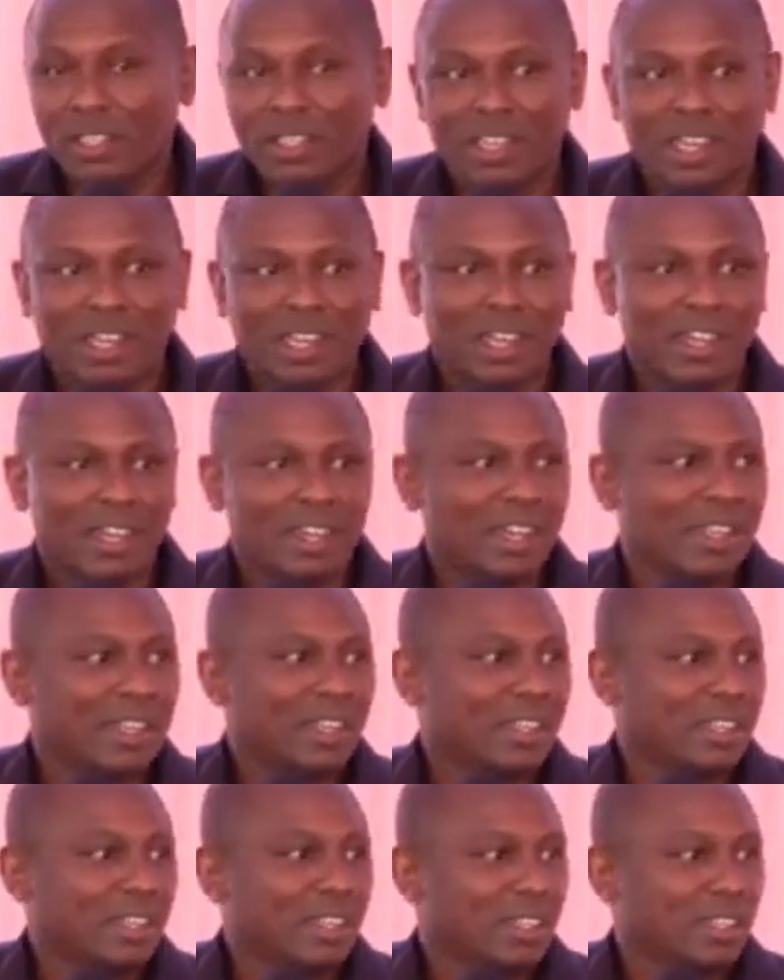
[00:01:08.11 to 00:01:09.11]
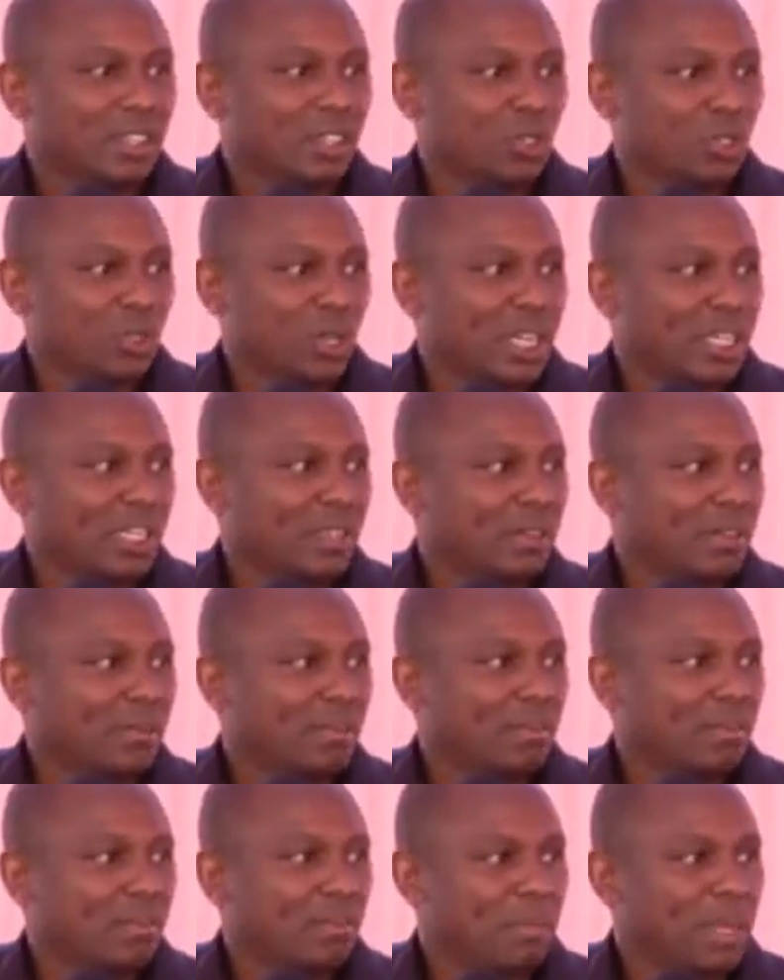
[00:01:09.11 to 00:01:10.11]
And usually
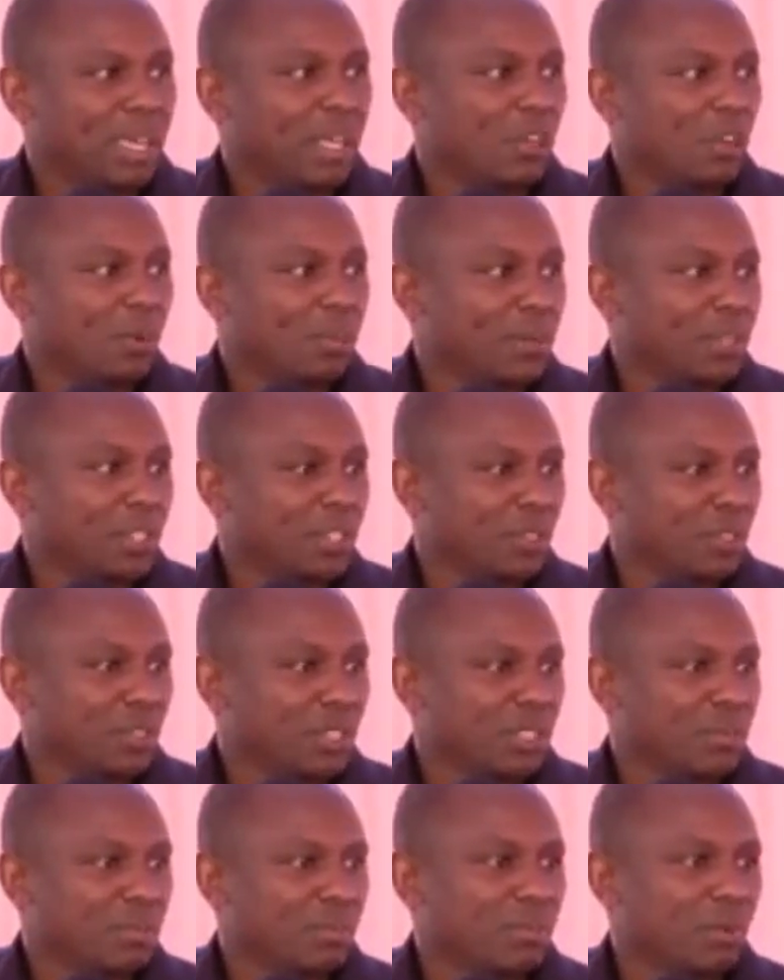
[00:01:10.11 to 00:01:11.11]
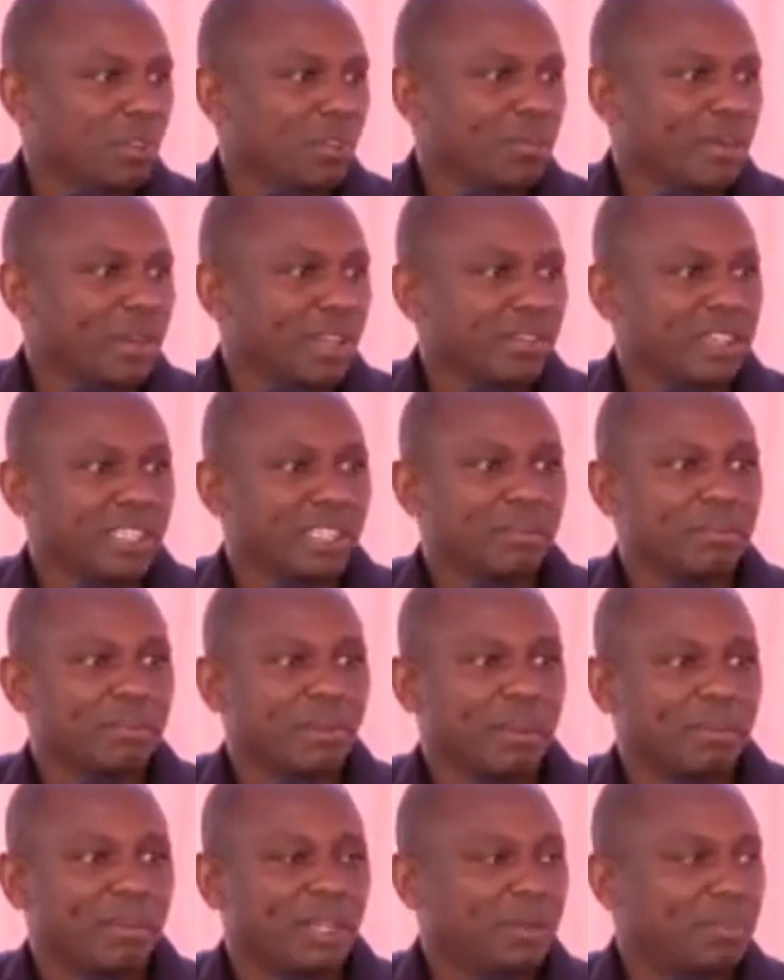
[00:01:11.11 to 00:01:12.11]
many corporations, both private and
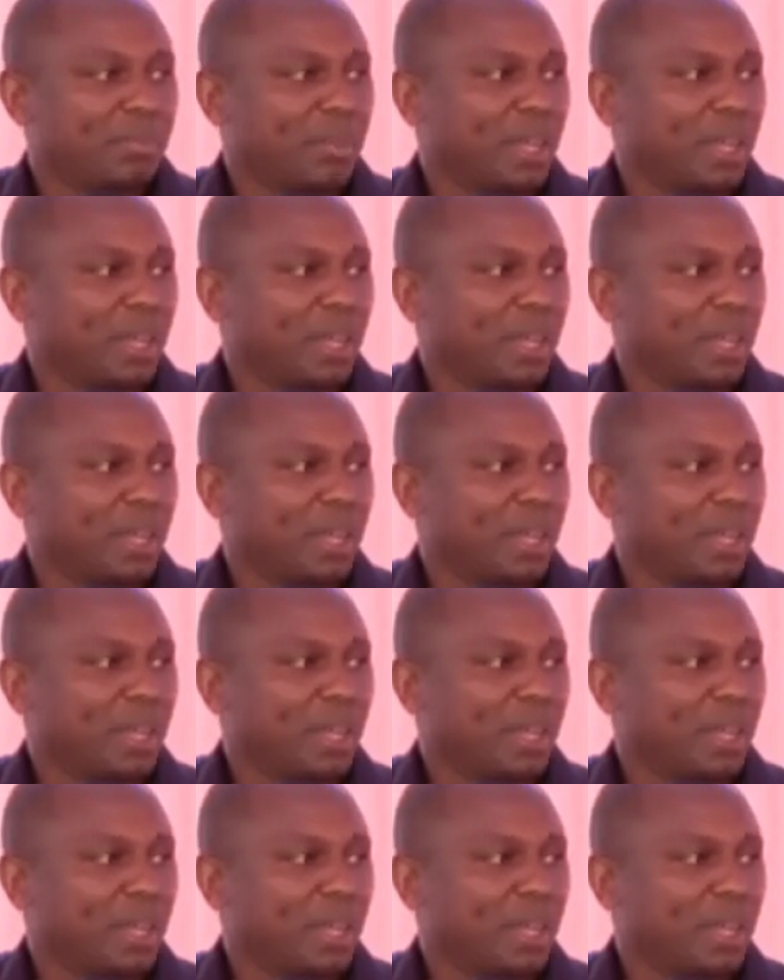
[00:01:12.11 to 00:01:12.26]
public,